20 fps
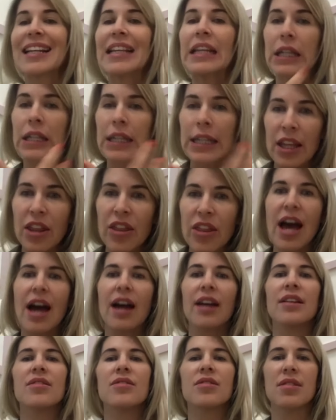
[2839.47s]
Technically,
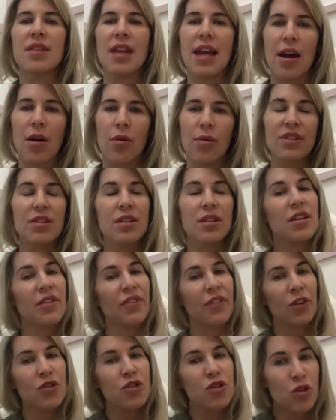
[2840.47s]
that is now, it's a
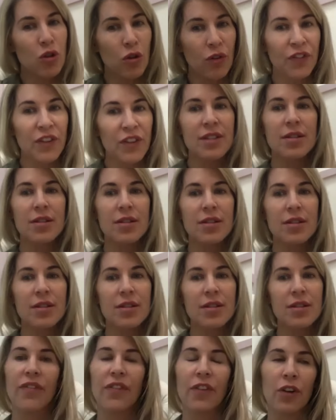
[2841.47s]
different surface.
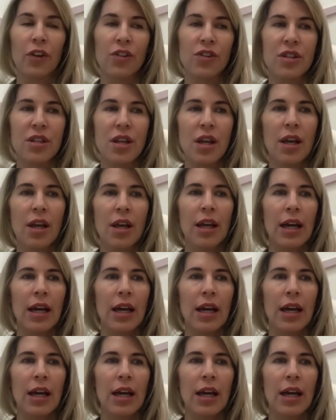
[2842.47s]
It's a different